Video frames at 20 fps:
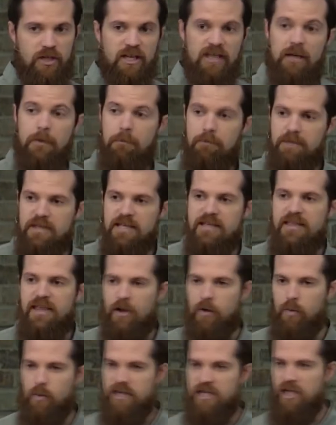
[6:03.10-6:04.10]
Are they going to be
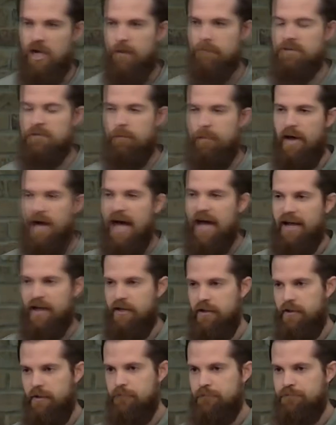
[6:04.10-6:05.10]
there when he comes
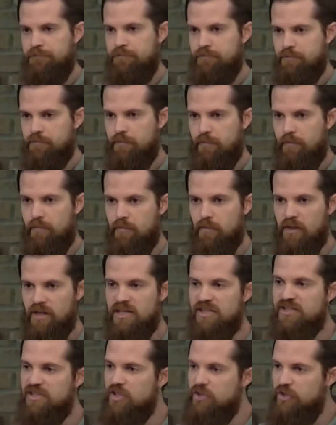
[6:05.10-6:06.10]
back?
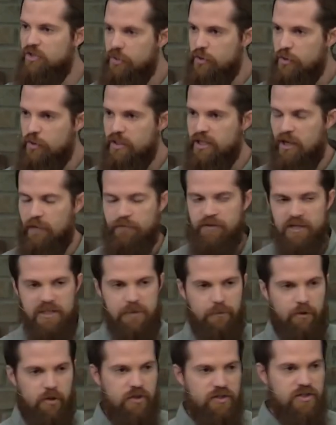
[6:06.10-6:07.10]
Is the duty of
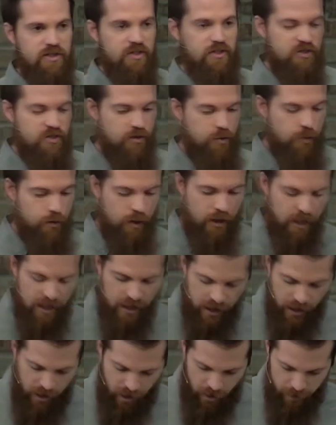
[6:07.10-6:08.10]
this person to
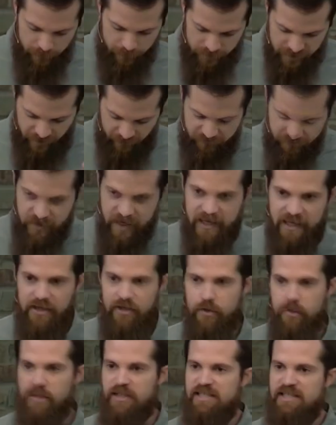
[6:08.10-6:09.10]

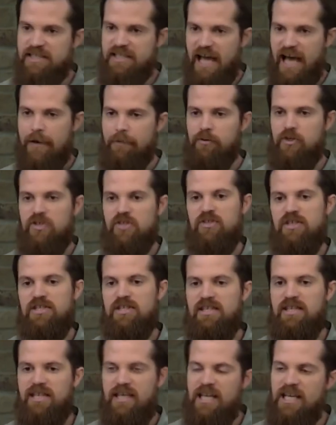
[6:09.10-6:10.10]
defend or establish
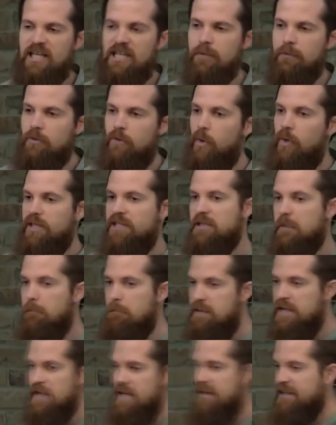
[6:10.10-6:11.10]
this kingdom going to
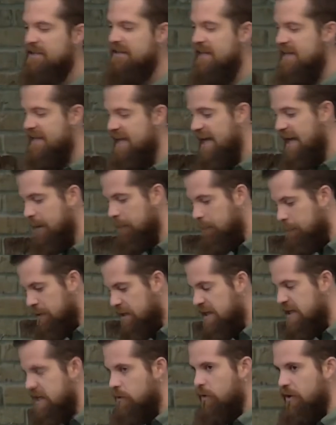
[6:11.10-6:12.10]
mean that they can't
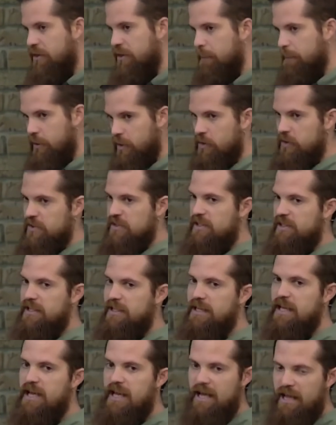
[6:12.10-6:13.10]
be with the
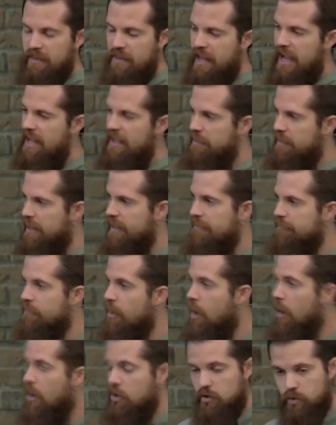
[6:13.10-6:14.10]
person that they've
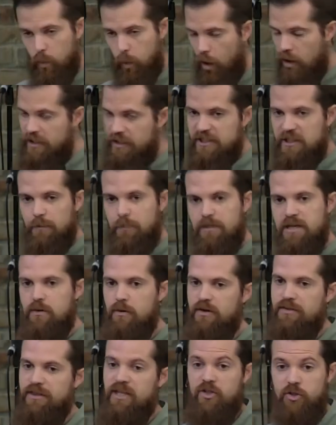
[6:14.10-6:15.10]
wanted to be
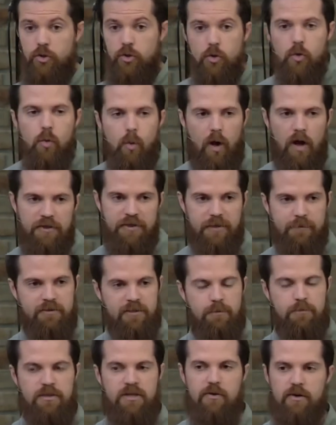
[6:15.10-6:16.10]
with, that you want them
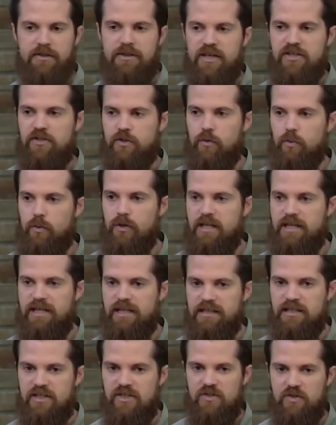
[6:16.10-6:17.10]
to be with as you're
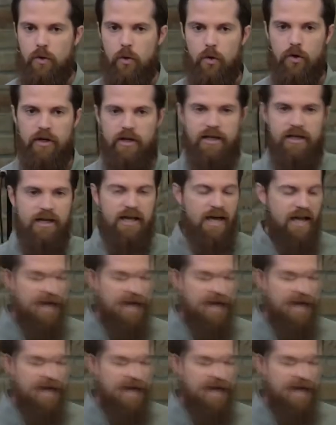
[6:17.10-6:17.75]
reading this story?